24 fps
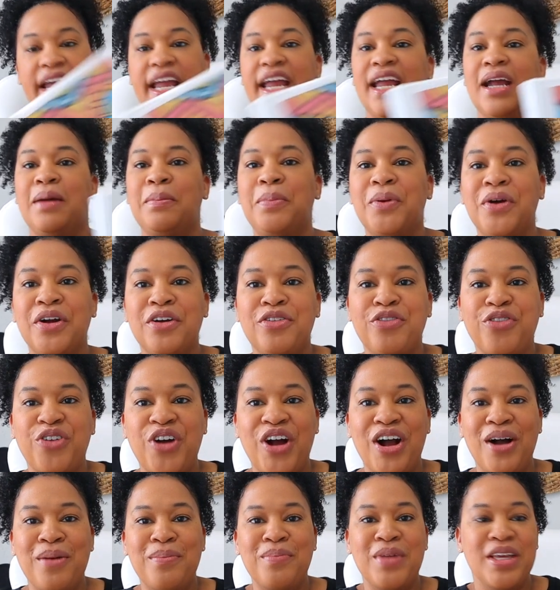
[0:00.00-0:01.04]
Amber
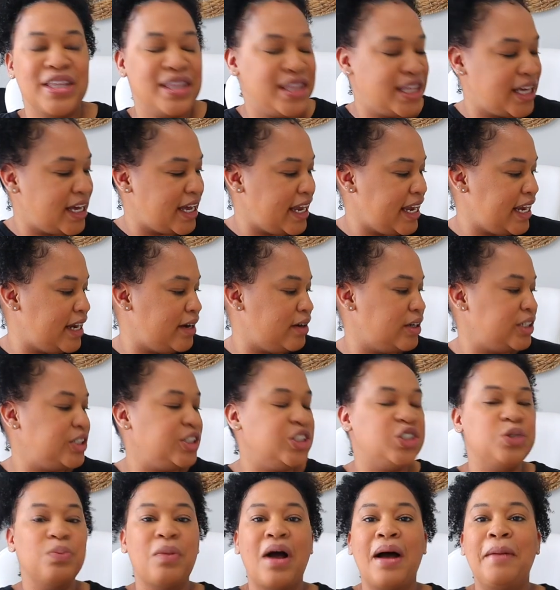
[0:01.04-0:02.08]
from the
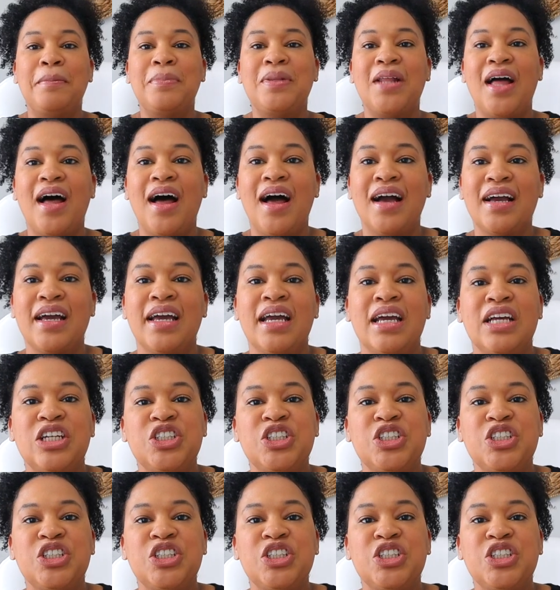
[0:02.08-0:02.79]
Heritage Mom blog,